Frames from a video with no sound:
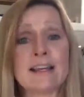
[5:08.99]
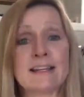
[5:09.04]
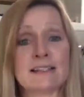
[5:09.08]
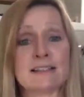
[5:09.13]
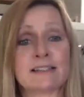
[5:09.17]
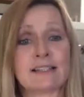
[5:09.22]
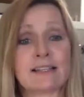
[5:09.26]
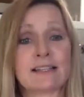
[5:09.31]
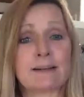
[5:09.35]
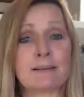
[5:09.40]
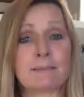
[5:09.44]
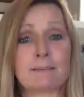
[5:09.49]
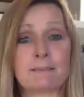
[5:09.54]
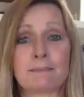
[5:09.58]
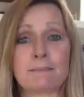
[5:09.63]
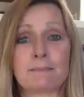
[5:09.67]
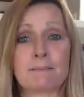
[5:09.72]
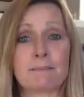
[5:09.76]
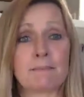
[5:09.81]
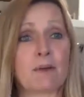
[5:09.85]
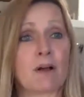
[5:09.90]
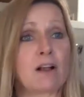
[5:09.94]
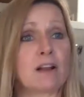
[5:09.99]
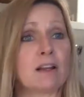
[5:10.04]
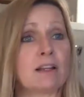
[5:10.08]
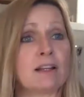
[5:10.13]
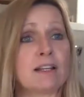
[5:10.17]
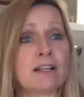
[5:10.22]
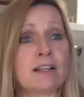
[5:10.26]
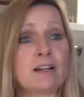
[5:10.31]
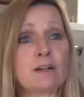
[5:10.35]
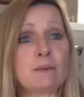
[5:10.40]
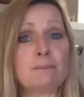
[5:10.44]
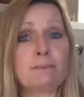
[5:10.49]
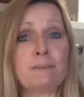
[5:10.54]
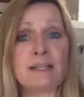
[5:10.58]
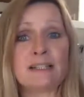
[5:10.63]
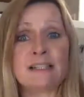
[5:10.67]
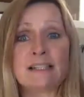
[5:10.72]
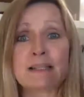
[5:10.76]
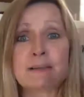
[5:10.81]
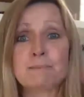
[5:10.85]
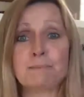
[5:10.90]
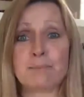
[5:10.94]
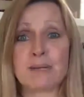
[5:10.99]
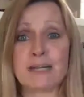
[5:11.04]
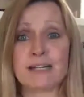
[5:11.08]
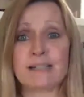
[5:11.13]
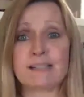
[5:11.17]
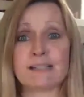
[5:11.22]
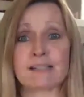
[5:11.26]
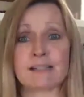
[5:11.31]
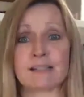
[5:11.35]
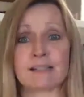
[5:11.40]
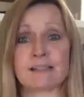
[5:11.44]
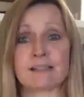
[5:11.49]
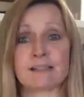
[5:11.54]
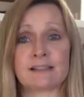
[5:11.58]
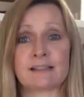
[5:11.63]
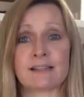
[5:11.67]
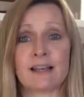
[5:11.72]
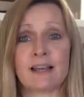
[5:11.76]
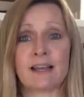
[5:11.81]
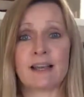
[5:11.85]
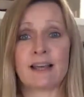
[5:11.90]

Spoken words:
is little bits and pieces.